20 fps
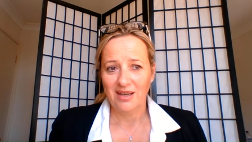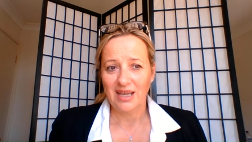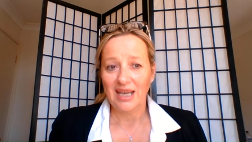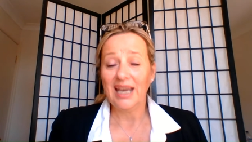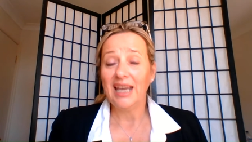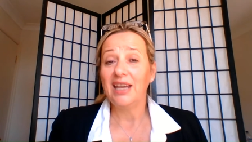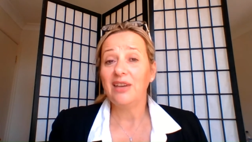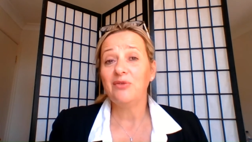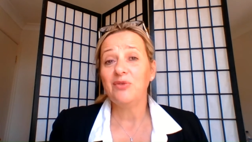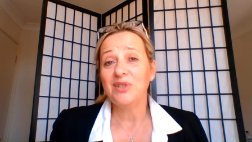Our
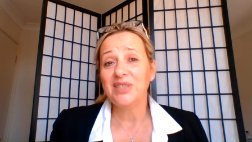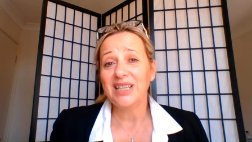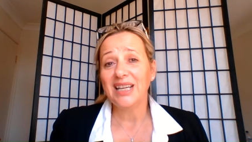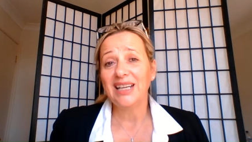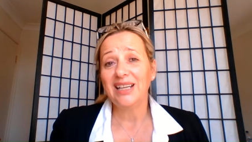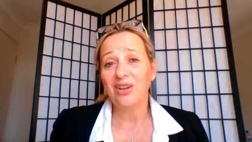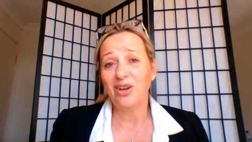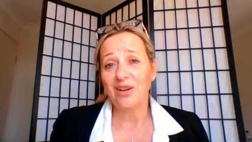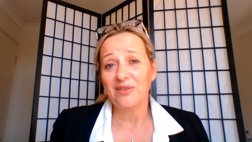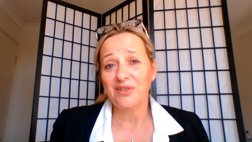everyday
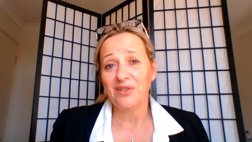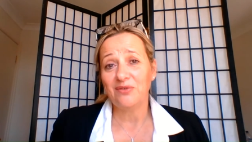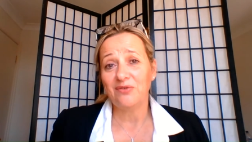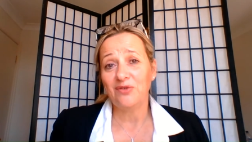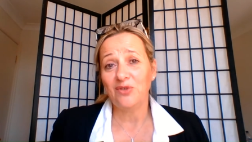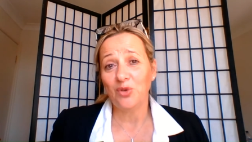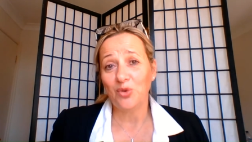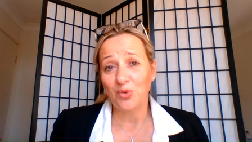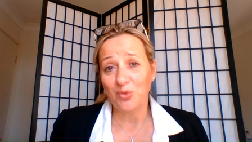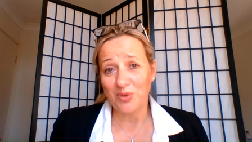lives are
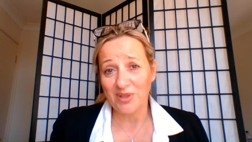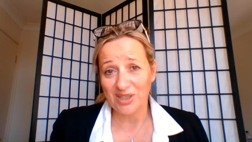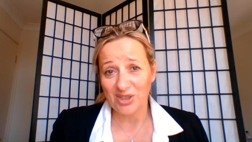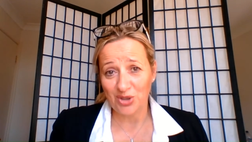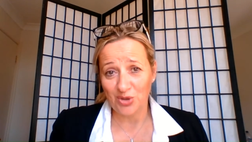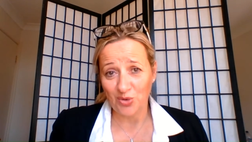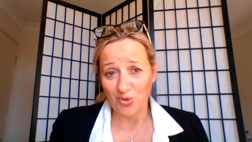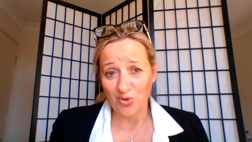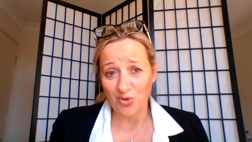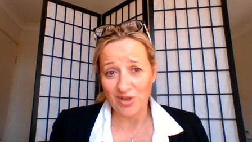filled with
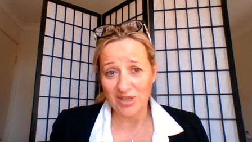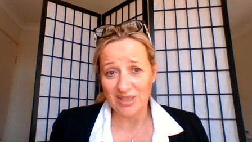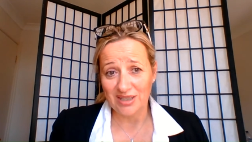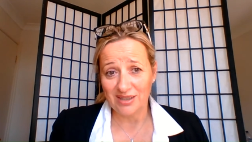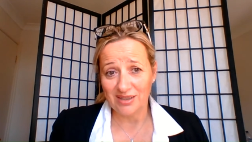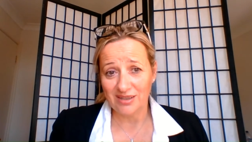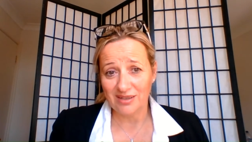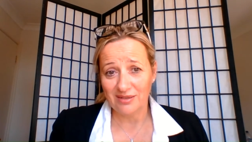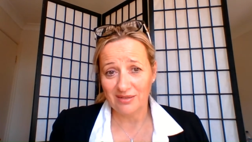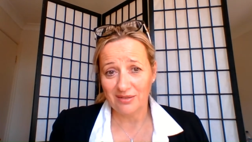
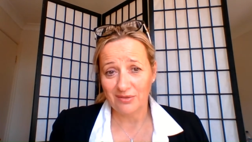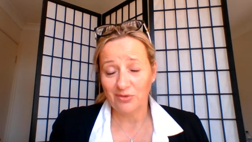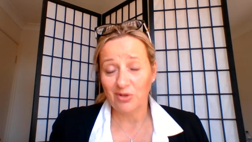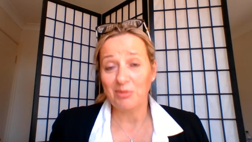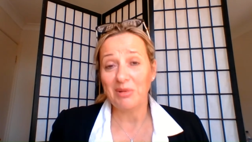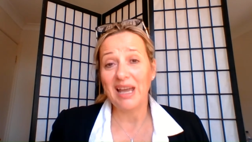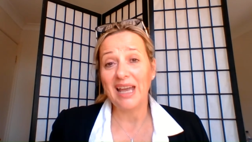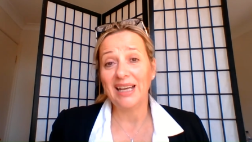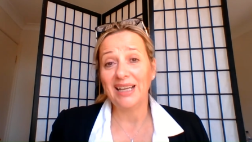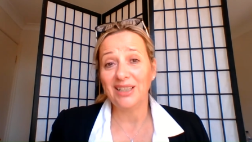stories. From
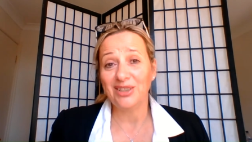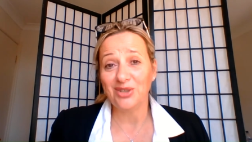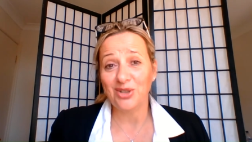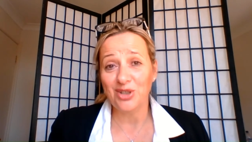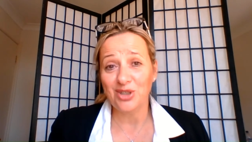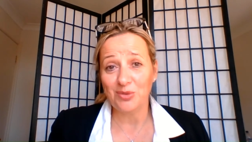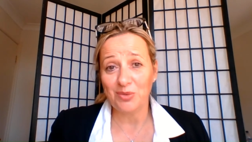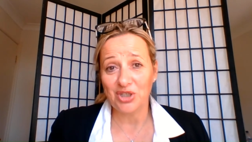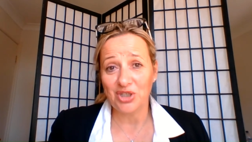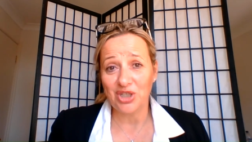
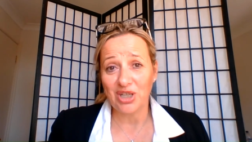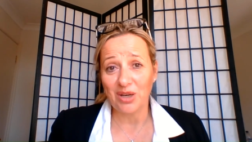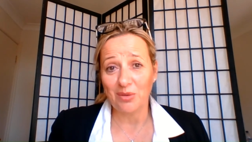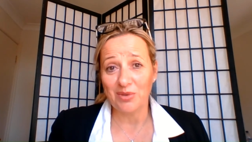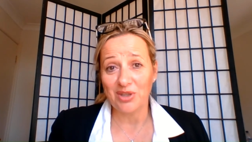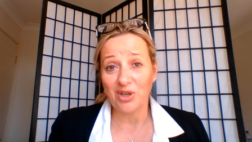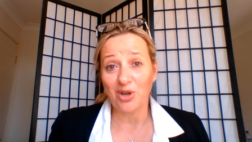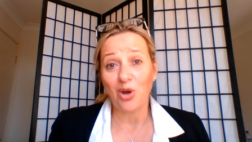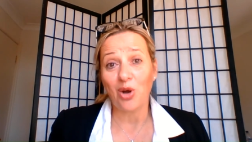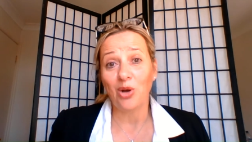anecdotes we share with
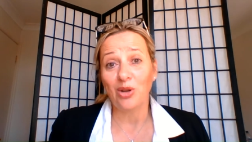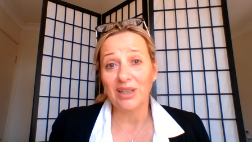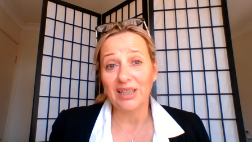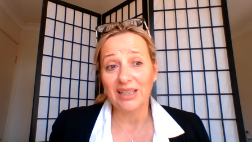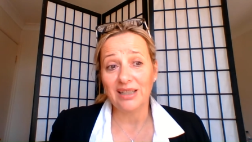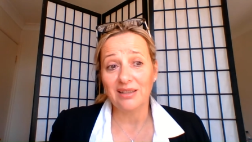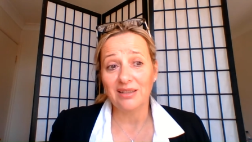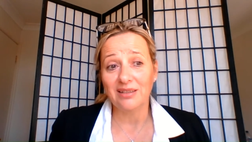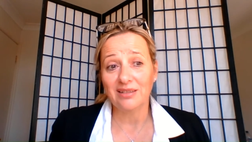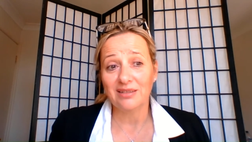a
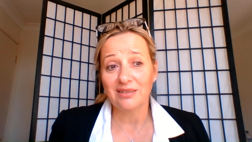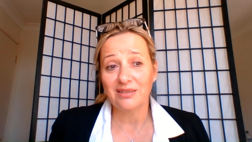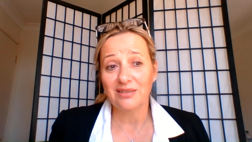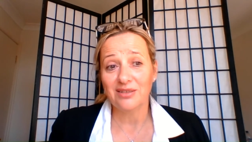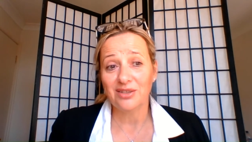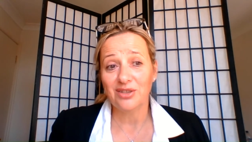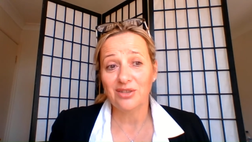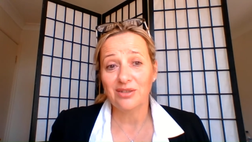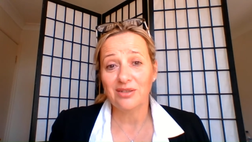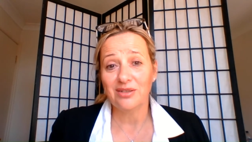colleague
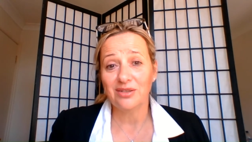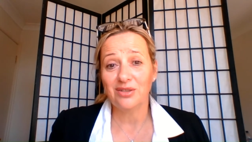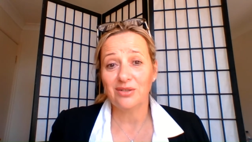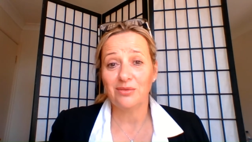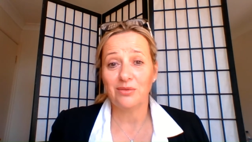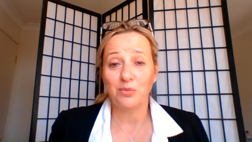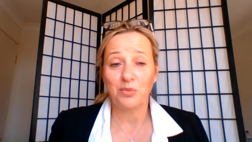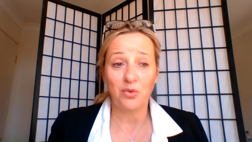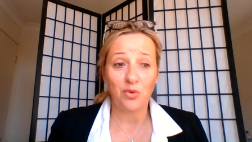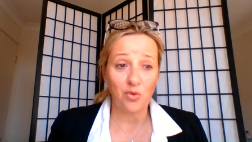
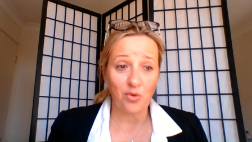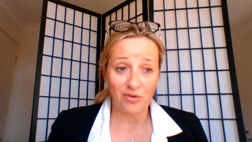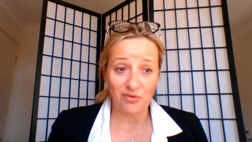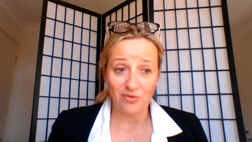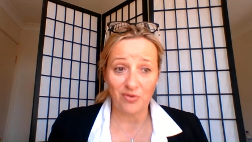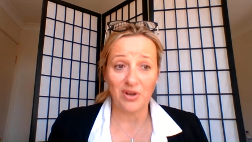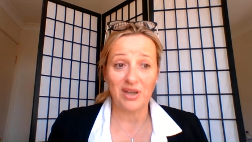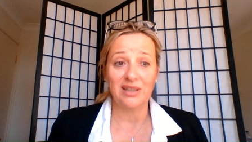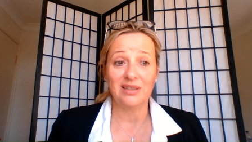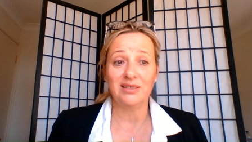or a
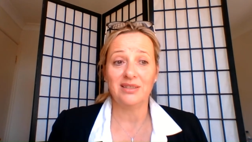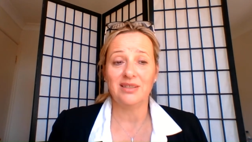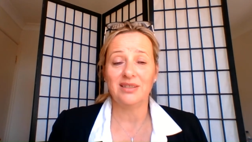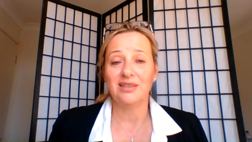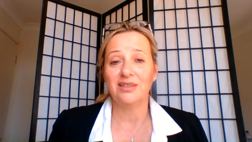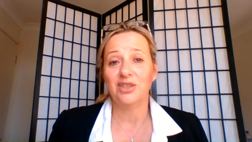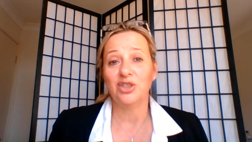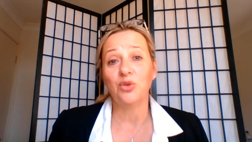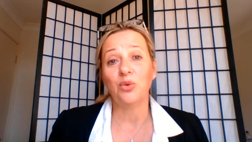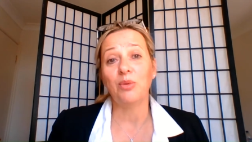friend
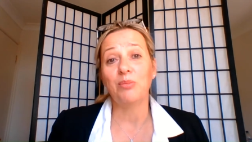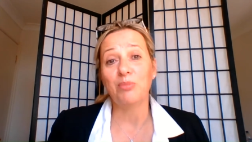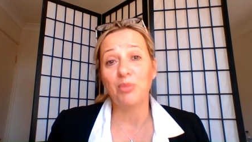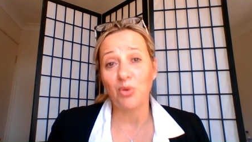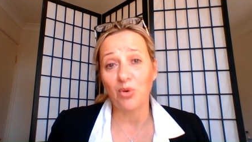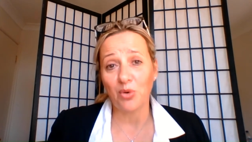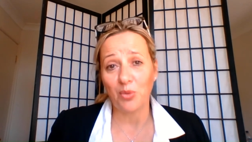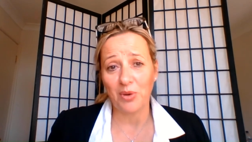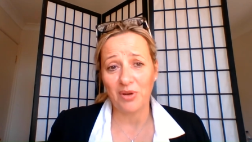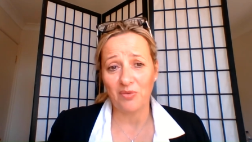to a
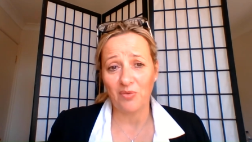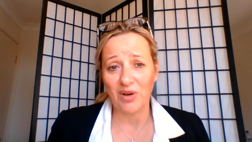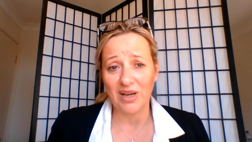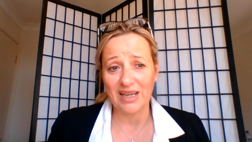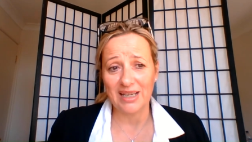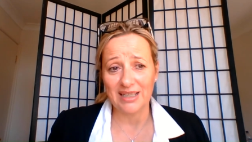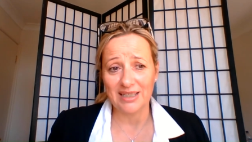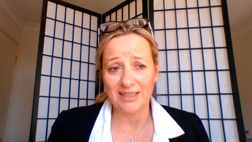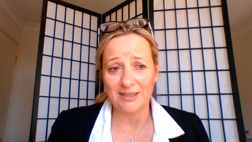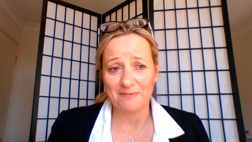book we
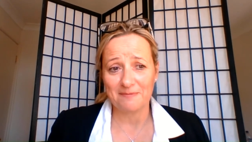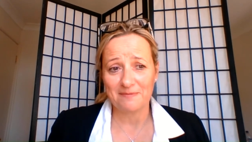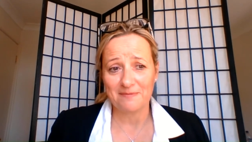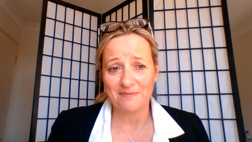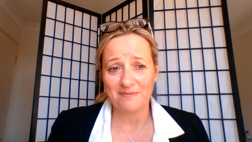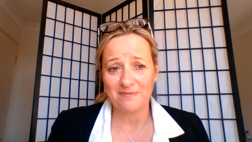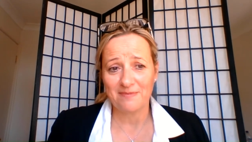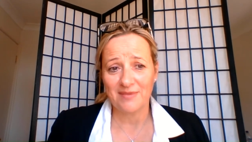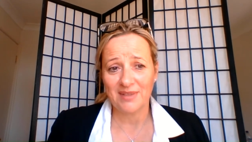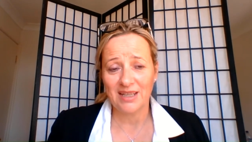read.
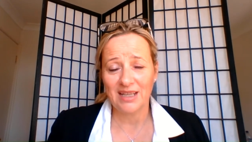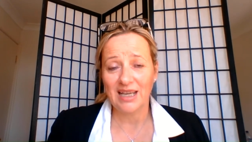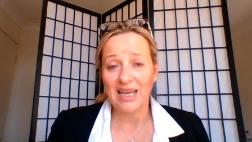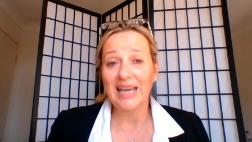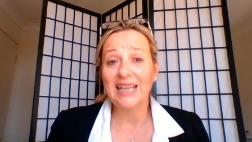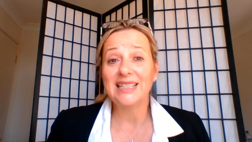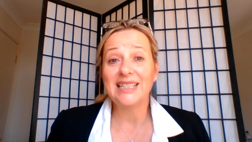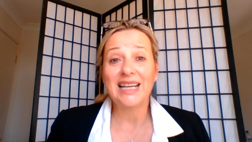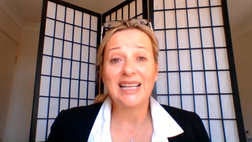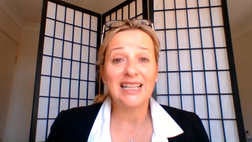Our
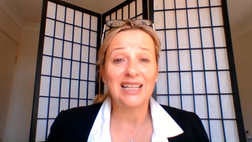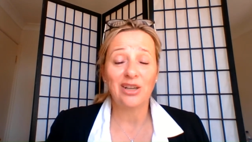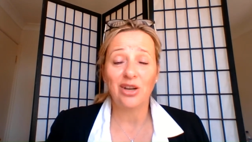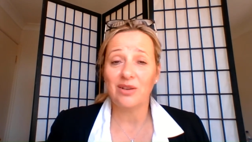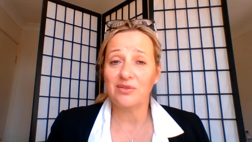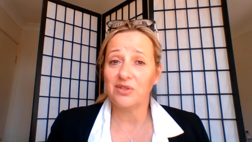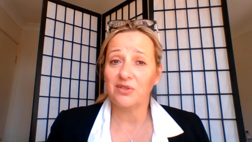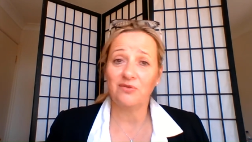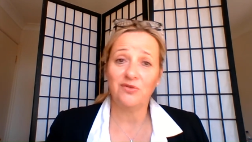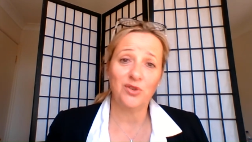daily
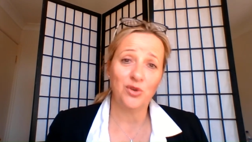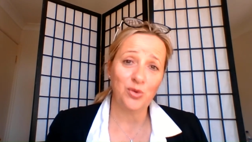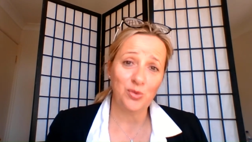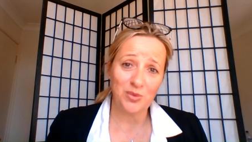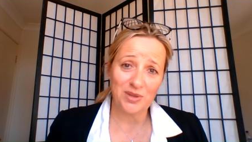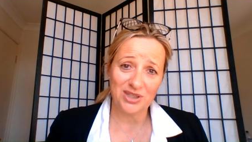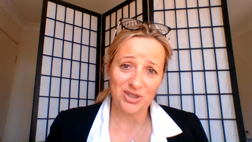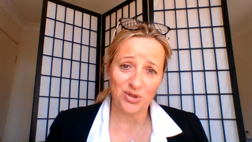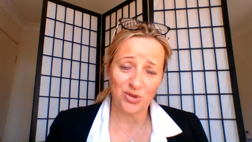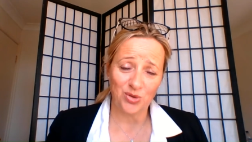lives are filled with
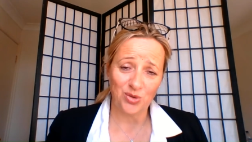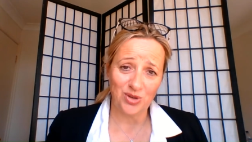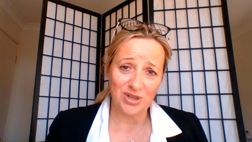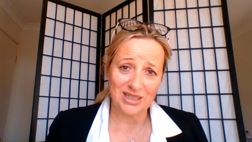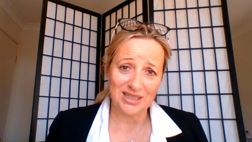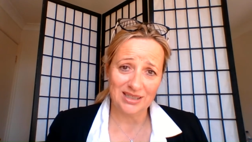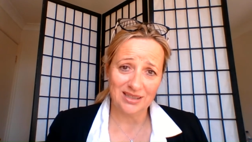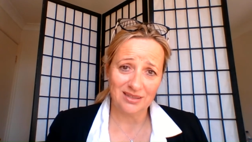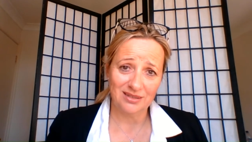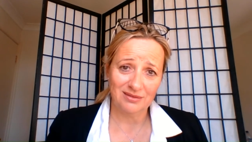
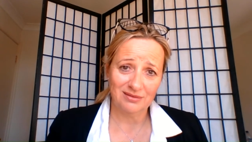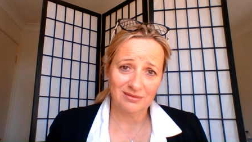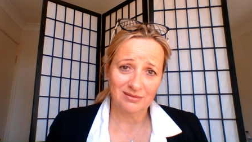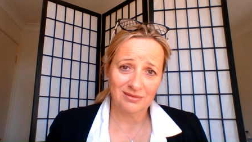stories.